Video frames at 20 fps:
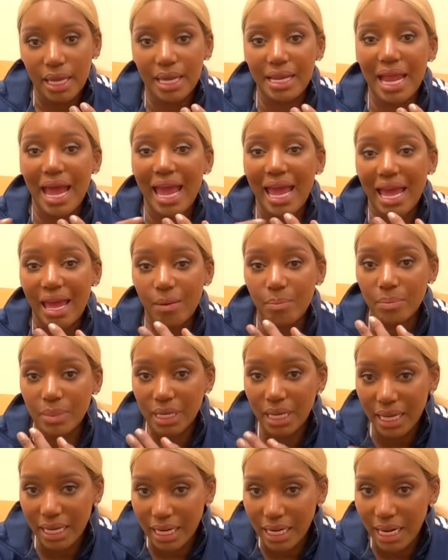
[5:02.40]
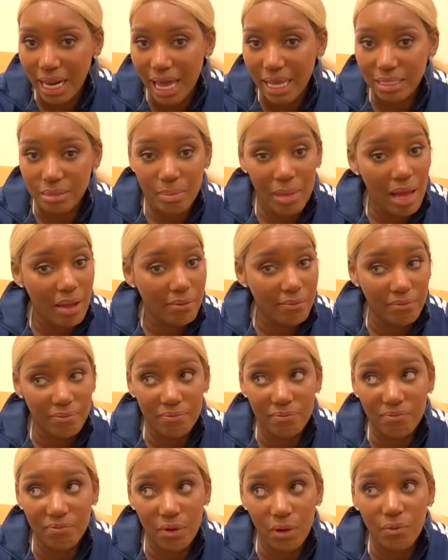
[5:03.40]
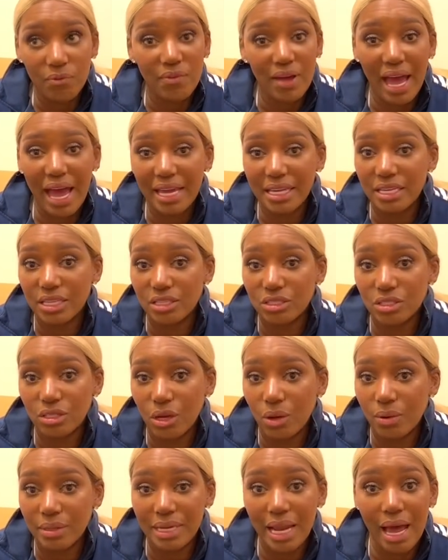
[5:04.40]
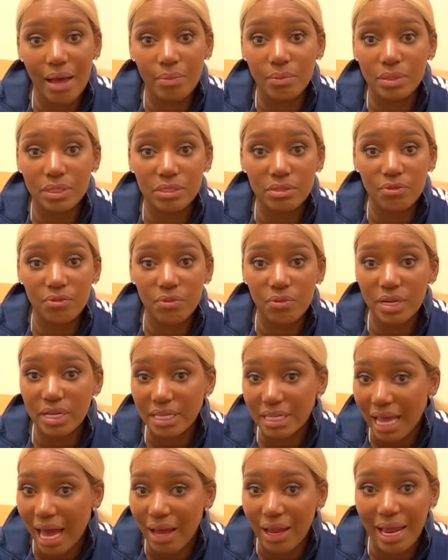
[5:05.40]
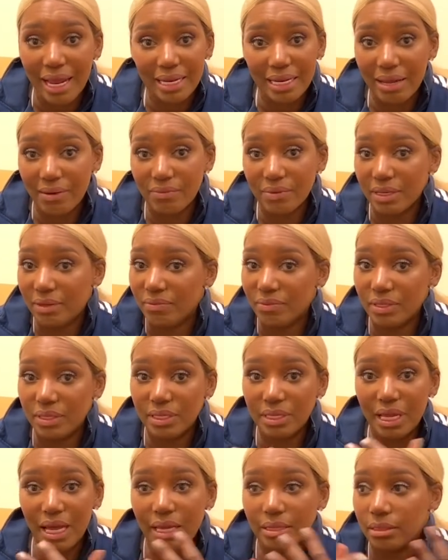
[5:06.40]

And I had blood clots about four, five years ago. And I was freaked out. I ain't never even,